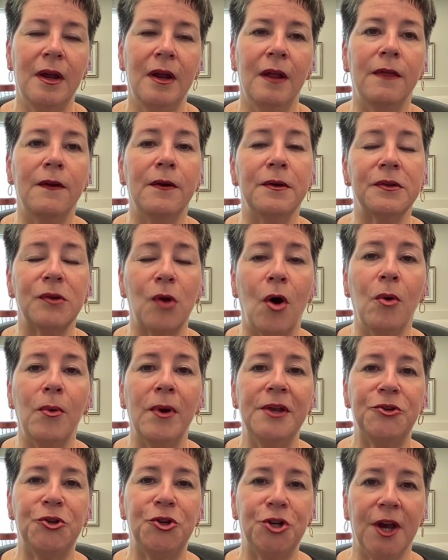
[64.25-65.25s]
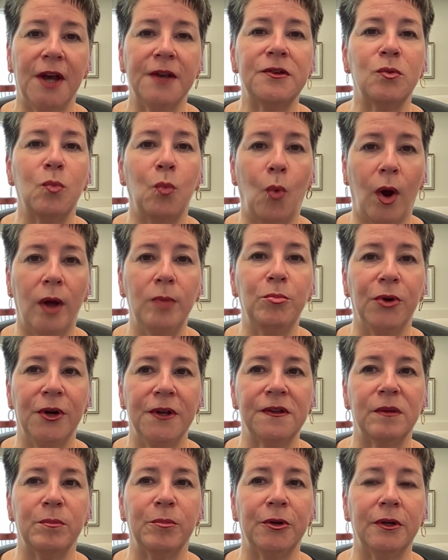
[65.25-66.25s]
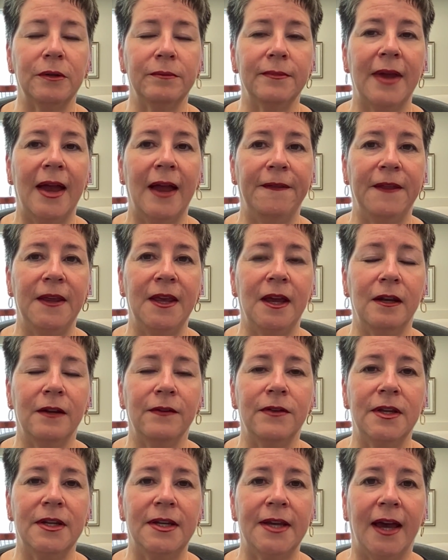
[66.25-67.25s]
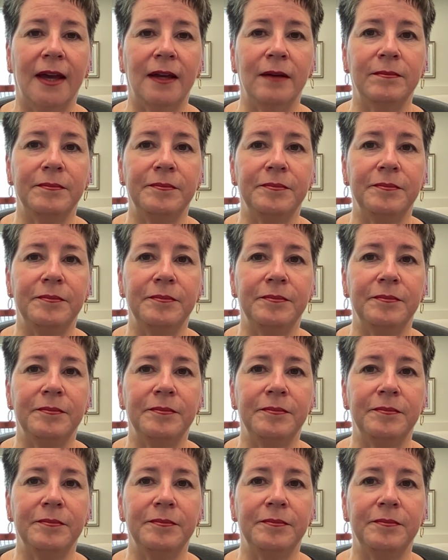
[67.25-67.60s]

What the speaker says: there is always just one principal at the end of the day.